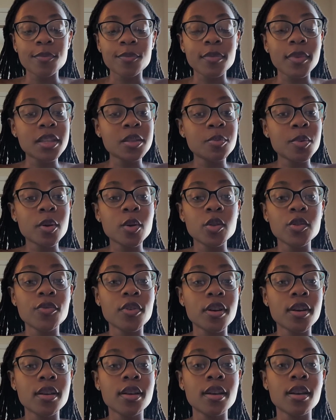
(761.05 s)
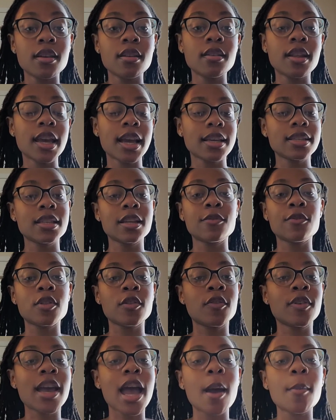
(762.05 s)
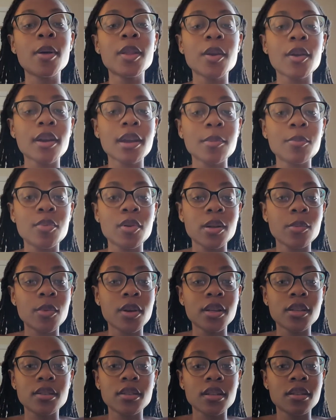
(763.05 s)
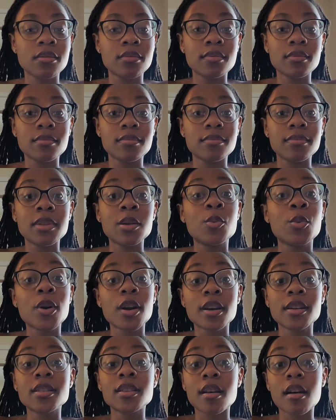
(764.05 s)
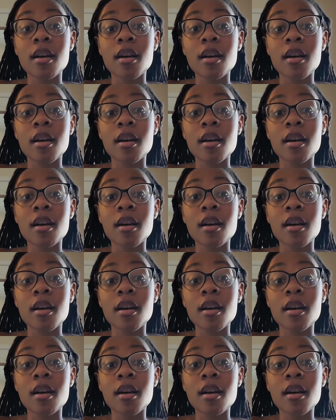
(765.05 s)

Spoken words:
This book was very good. Like I said, for the vocabulary, pretty much it's the words